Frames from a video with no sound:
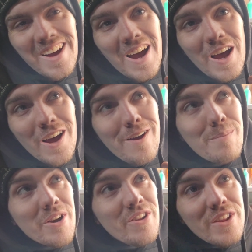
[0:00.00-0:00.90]

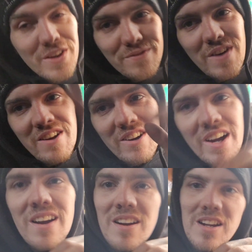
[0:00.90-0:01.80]
I'm under the fender
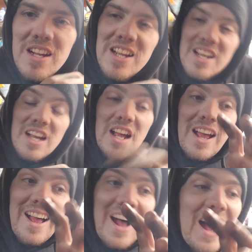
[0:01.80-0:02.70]
here.
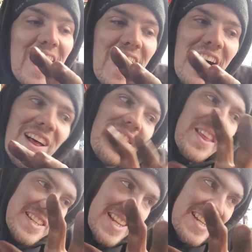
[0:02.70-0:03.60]

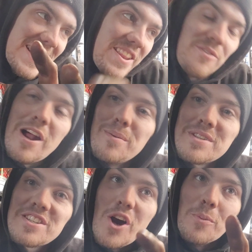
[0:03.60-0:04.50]
This is in the realm
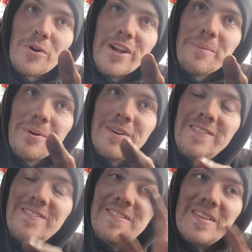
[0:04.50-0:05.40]
of scope creep,
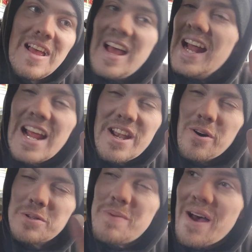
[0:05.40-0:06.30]
and I
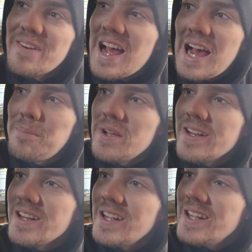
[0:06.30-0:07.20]
know it's bound to
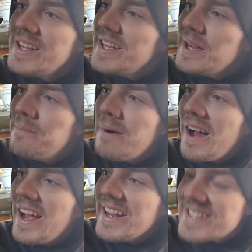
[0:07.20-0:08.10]
happen.
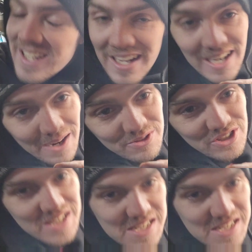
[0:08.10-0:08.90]
But I was just